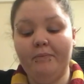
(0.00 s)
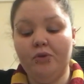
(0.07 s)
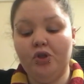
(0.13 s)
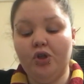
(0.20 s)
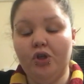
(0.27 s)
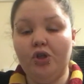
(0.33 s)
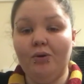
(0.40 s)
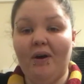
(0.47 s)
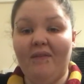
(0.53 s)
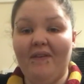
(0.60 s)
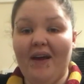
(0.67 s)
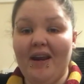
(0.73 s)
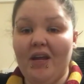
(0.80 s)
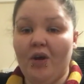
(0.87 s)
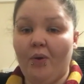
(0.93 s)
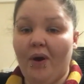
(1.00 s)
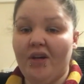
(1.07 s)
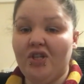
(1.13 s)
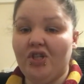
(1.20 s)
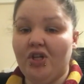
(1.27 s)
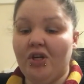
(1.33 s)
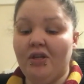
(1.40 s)
Should you have any
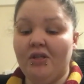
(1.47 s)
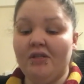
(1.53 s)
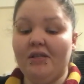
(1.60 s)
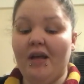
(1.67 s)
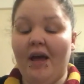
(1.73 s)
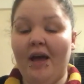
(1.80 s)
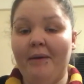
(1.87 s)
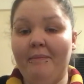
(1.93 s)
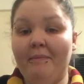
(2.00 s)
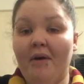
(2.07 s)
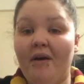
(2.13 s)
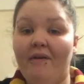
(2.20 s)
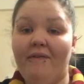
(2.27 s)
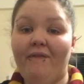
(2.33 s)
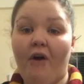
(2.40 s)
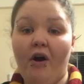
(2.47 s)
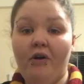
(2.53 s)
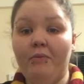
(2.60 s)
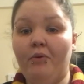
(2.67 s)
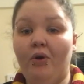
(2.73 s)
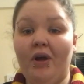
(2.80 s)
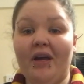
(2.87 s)
questions,
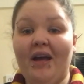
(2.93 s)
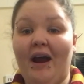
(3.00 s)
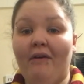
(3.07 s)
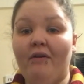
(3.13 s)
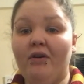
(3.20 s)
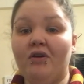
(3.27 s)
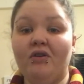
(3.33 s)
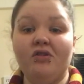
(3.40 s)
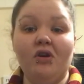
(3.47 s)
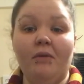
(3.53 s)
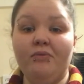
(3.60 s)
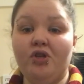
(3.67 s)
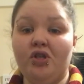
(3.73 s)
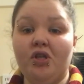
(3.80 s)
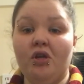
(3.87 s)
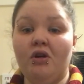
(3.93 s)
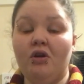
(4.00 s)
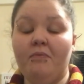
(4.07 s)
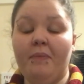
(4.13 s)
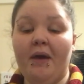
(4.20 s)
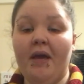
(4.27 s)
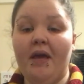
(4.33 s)
fire them all at Karen, because I'm just a
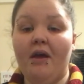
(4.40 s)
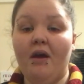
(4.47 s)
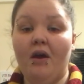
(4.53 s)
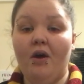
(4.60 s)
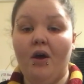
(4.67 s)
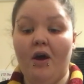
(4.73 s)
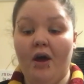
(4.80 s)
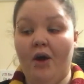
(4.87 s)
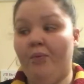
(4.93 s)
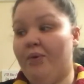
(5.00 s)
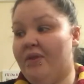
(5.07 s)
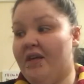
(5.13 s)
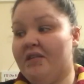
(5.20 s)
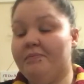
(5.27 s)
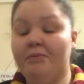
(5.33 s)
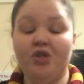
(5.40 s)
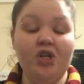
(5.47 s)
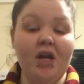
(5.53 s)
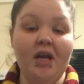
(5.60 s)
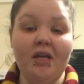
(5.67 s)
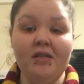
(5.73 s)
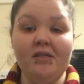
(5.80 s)
newbie with this
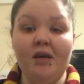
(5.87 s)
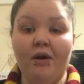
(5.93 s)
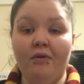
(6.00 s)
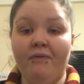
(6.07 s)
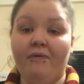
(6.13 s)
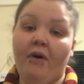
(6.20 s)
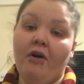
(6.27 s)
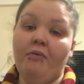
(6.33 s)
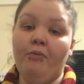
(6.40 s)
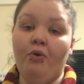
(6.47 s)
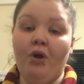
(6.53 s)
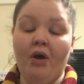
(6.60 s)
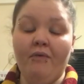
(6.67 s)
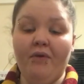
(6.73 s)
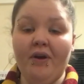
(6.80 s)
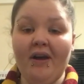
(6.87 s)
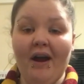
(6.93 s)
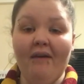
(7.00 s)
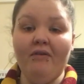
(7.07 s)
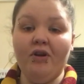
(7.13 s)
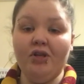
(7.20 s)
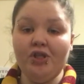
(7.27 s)
machine. So fire them all over at
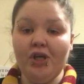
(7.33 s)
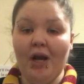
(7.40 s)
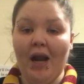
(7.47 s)
Karen and